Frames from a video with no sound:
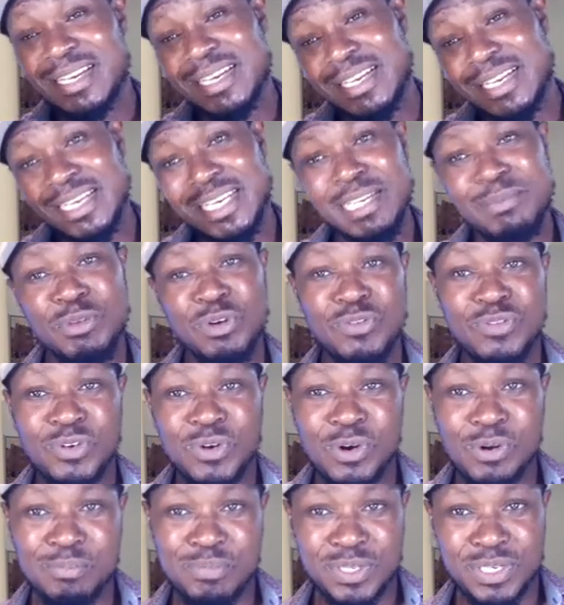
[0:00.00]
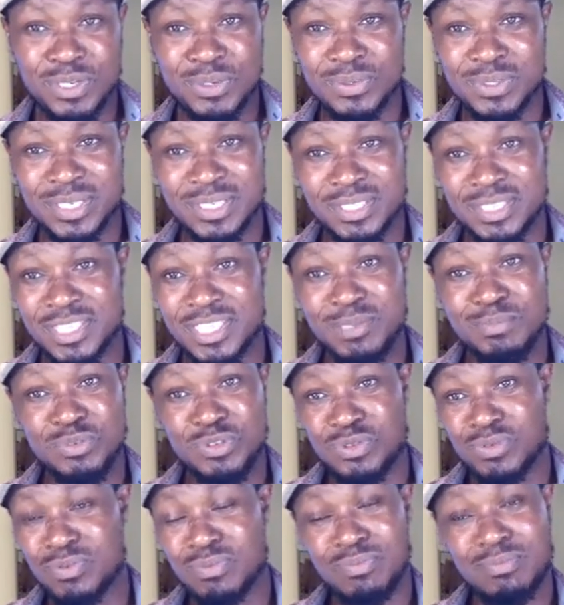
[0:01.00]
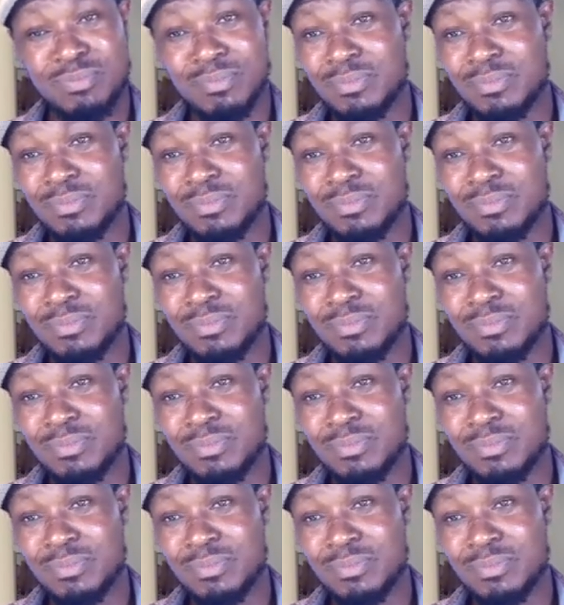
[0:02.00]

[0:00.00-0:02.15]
glimmer of hope in you that keeps you